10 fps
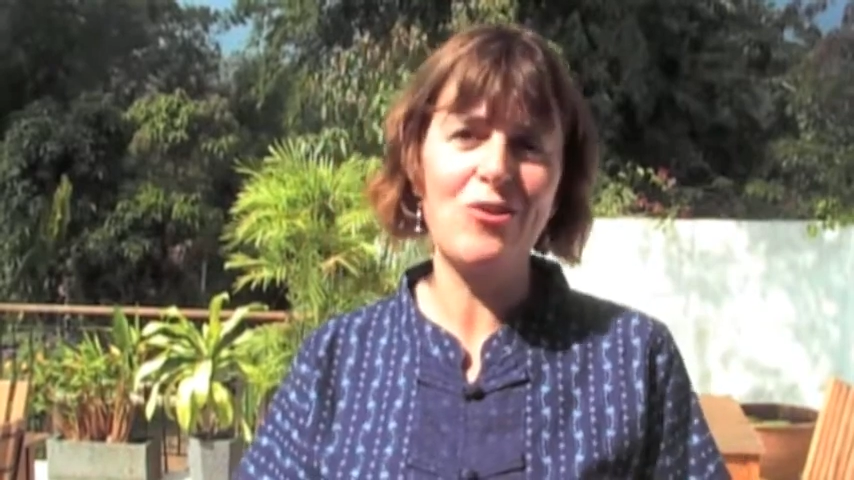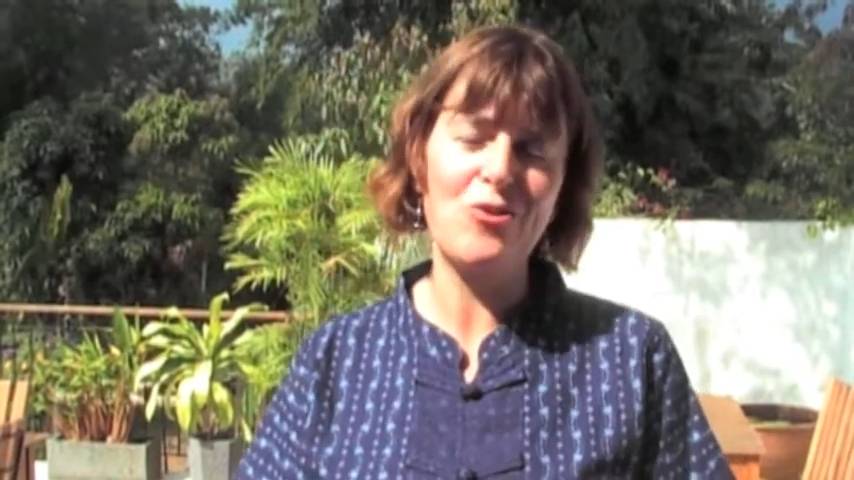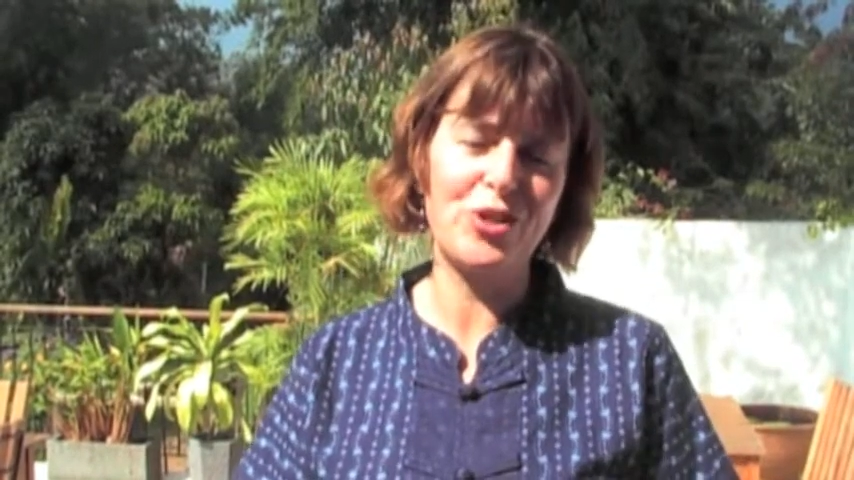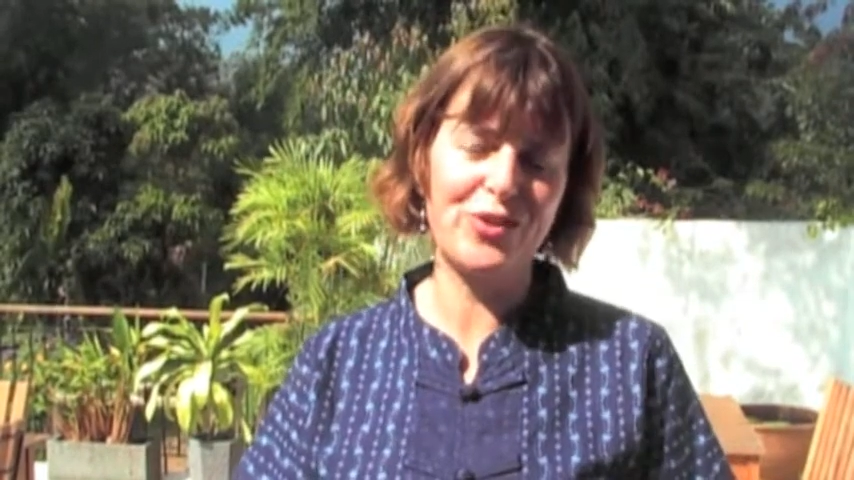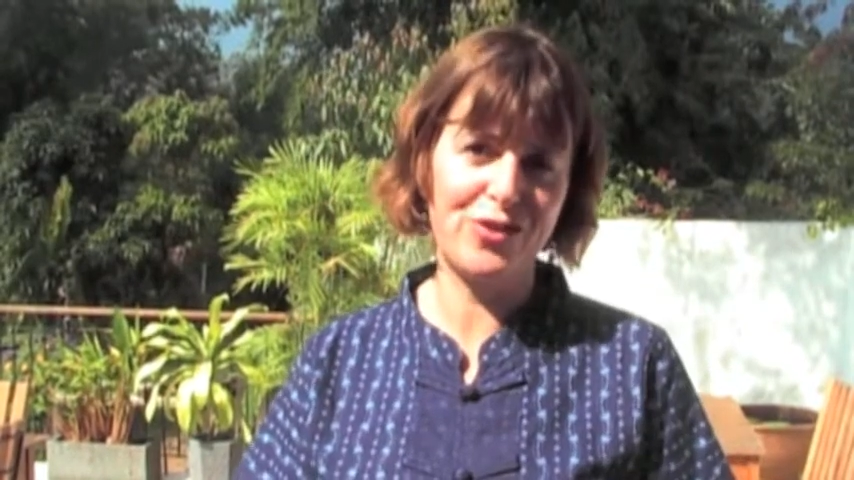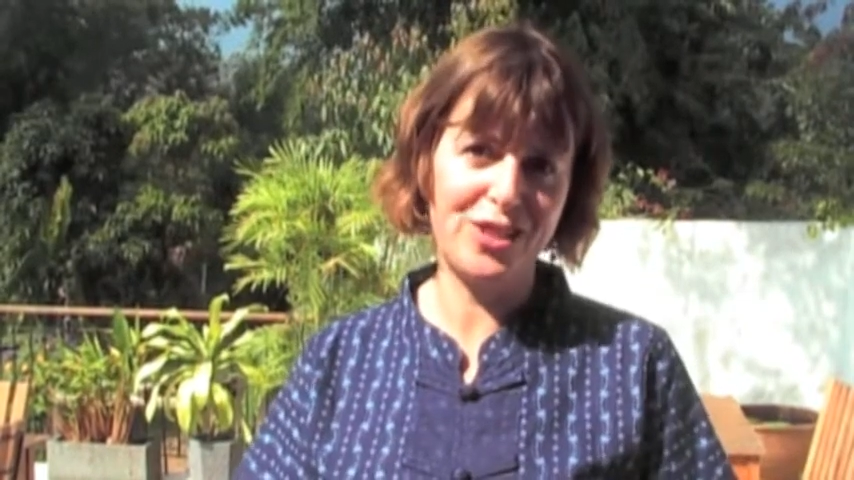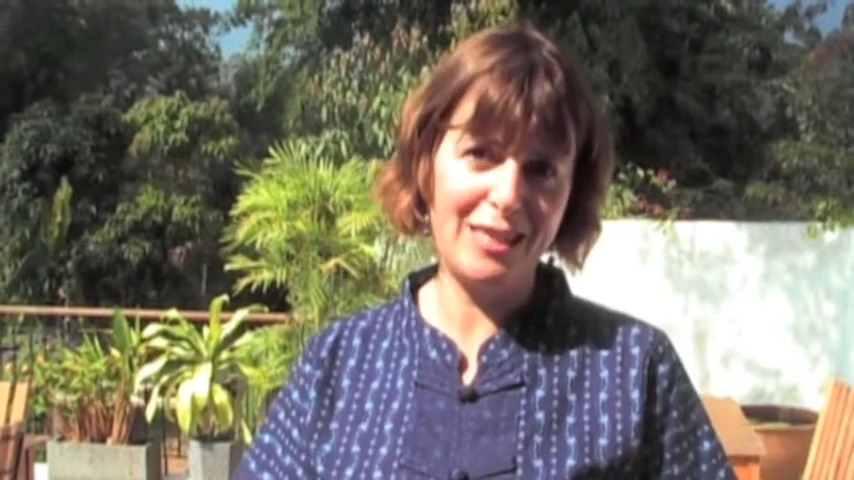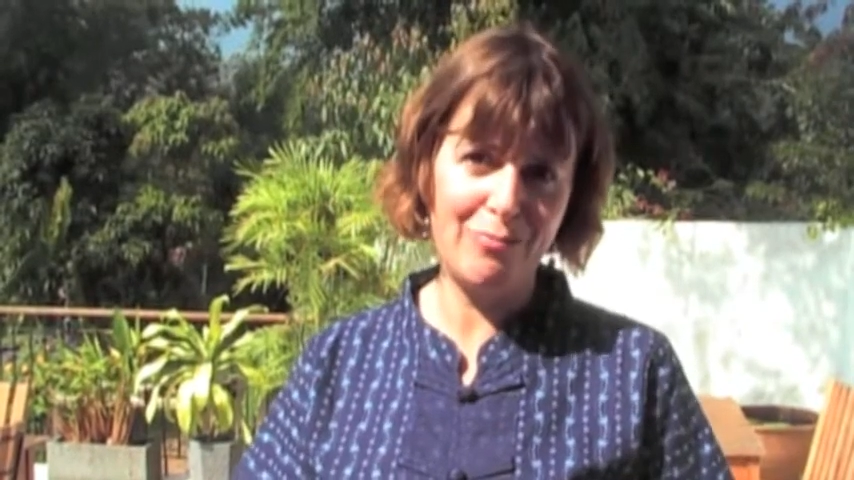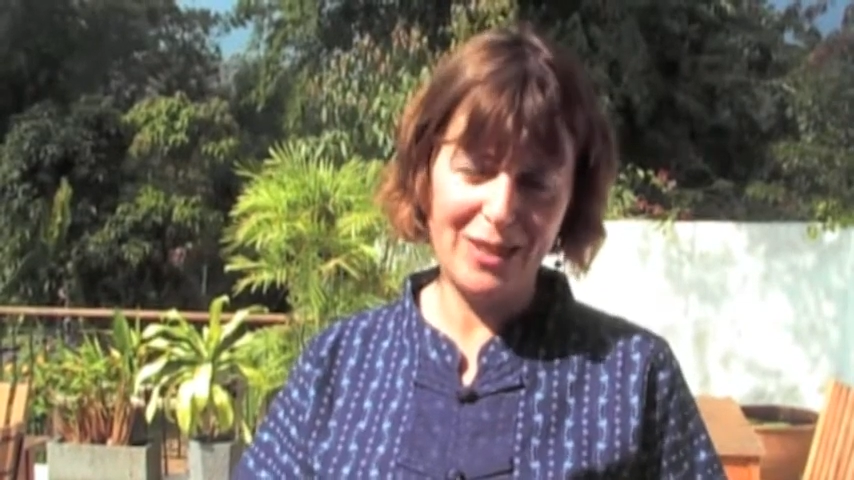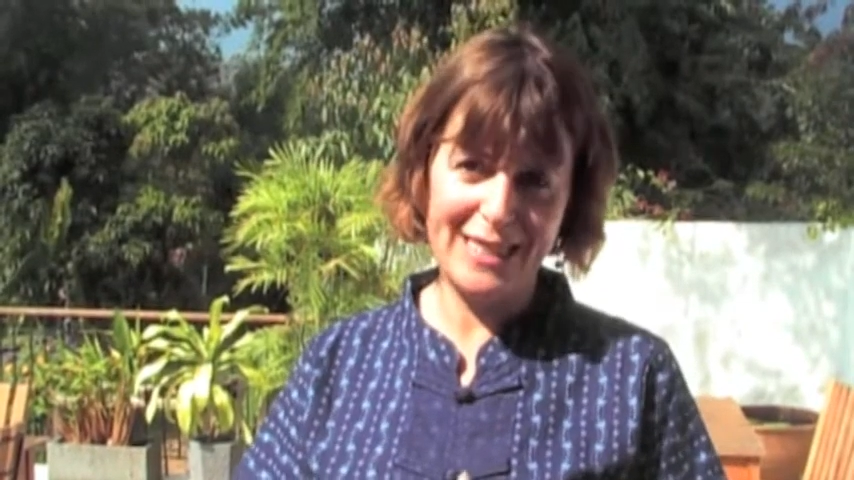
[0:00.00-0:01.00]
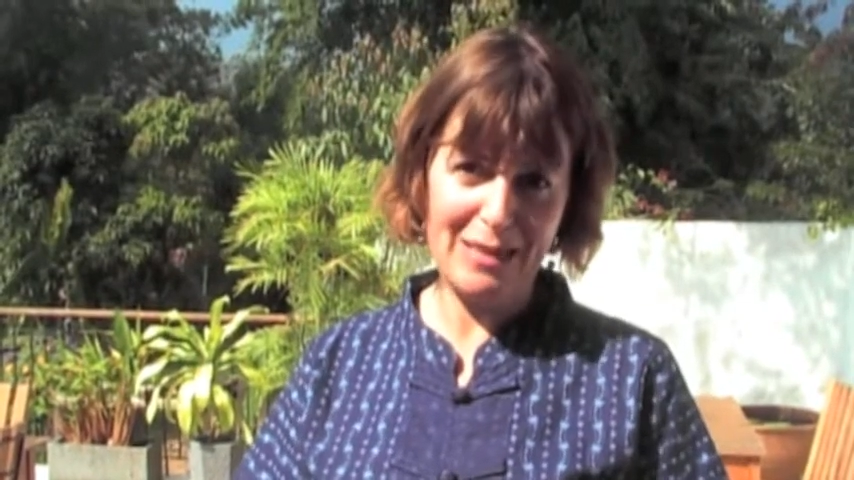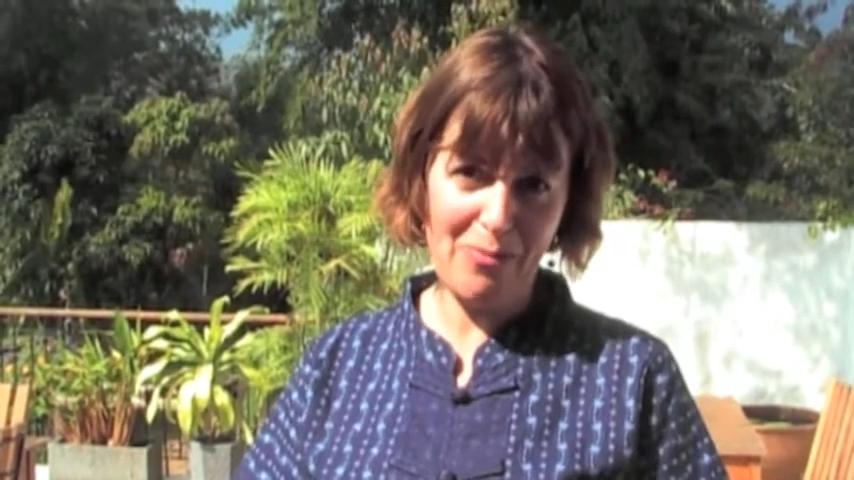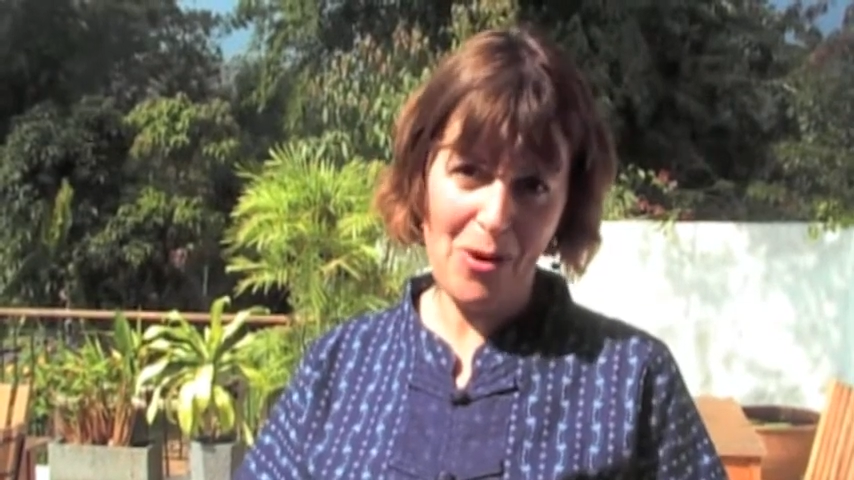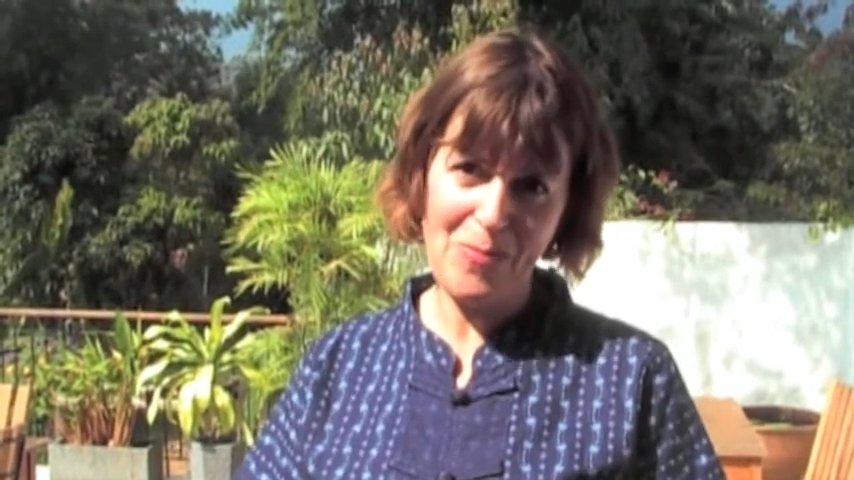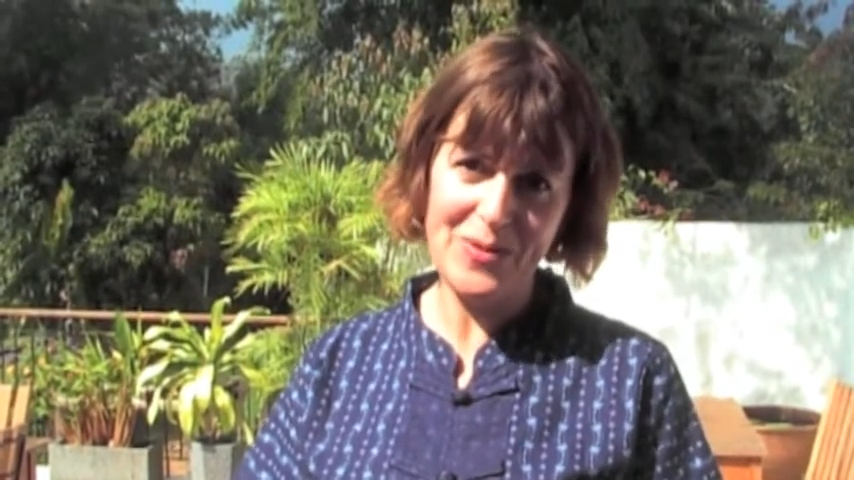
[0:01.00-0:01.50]
course for CPD
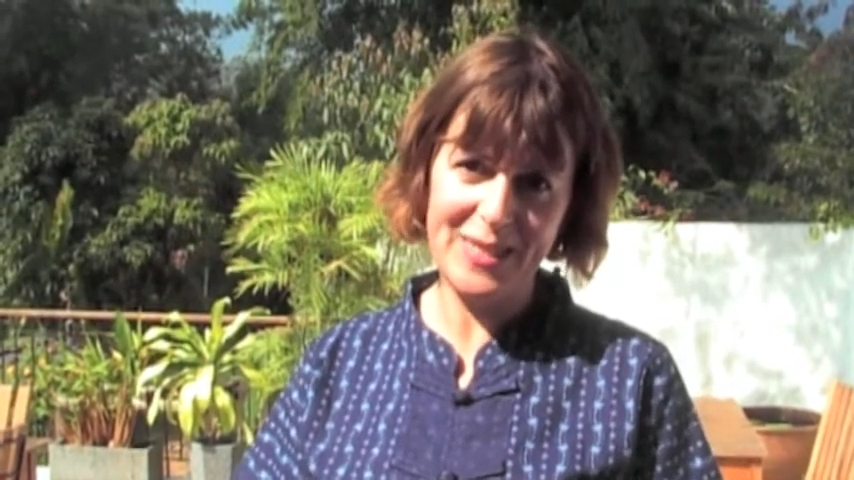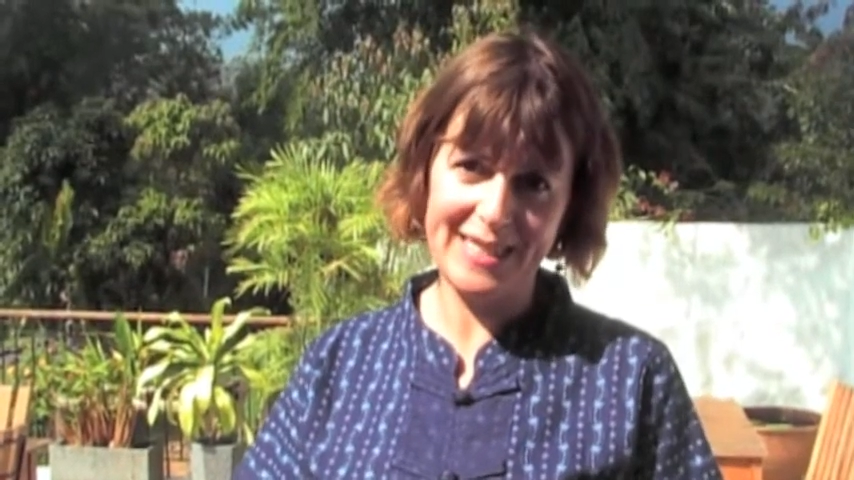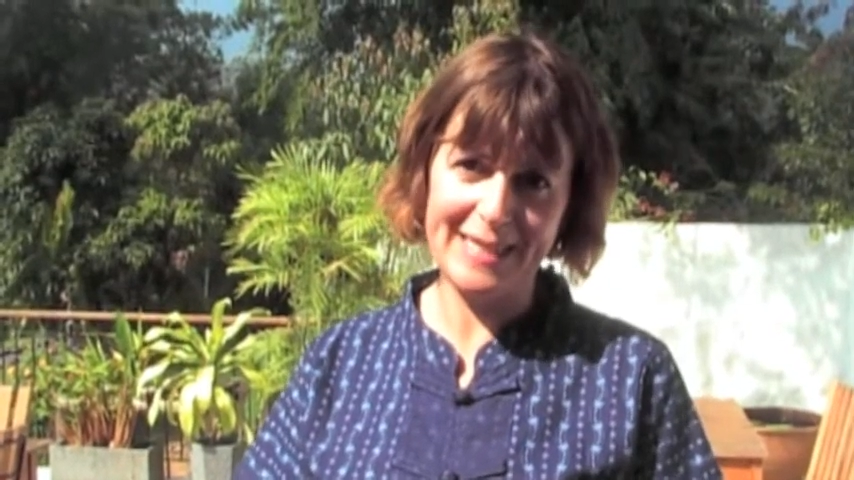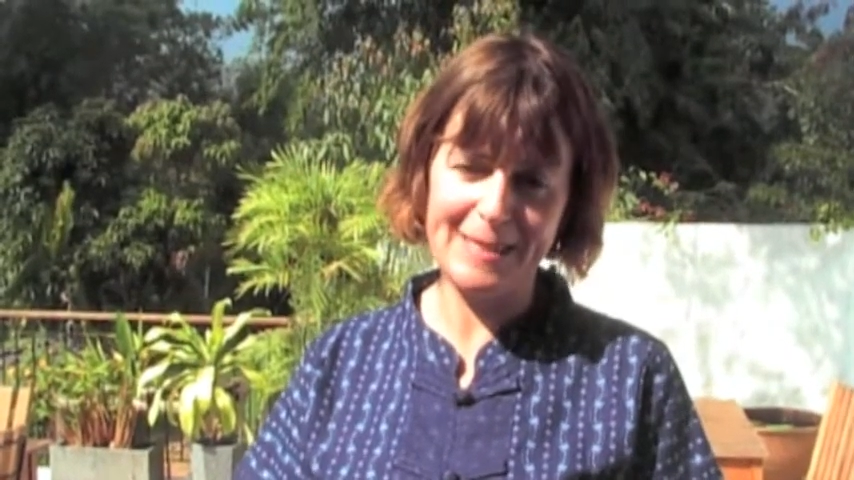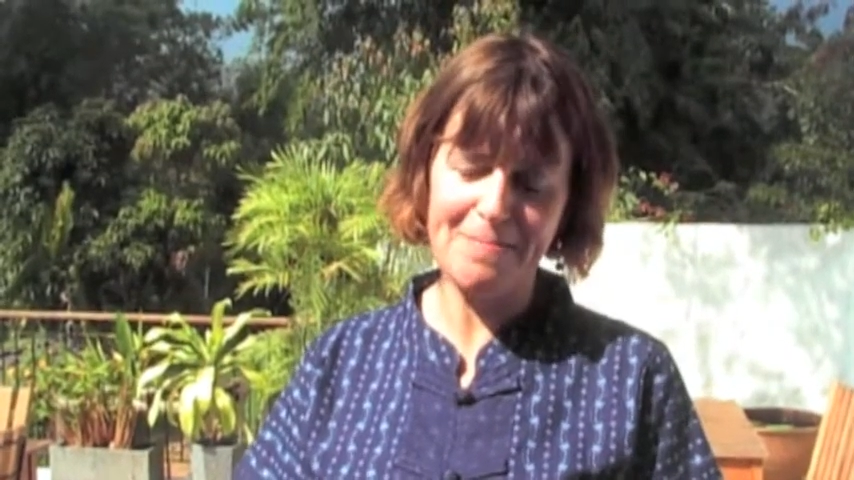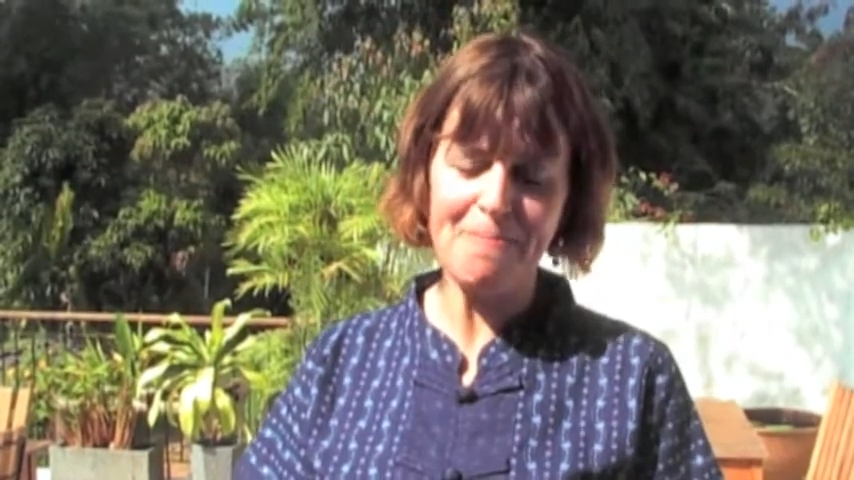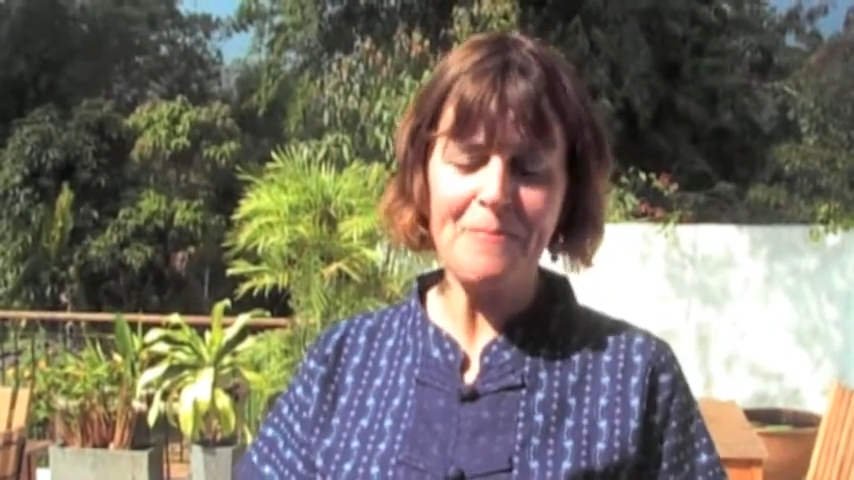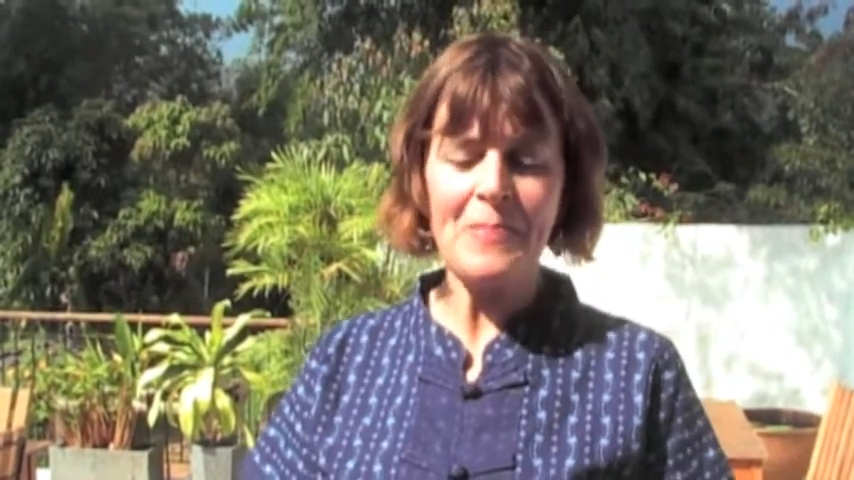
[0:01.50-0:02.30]
purposes.